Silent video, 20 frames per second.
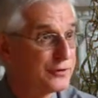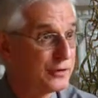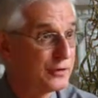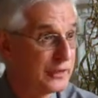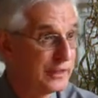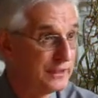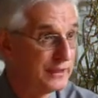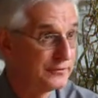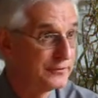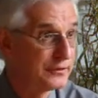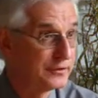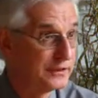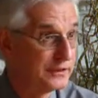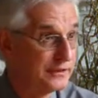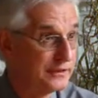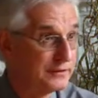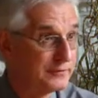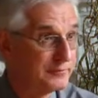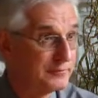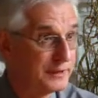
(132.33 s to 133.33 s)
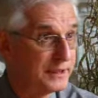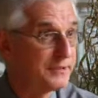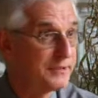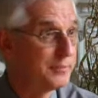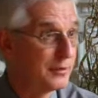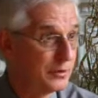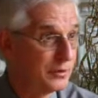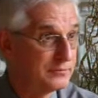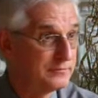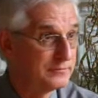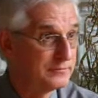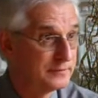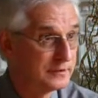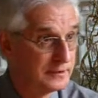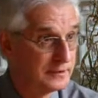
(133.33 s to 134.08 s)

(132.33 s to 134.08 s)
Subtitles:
to 100 people,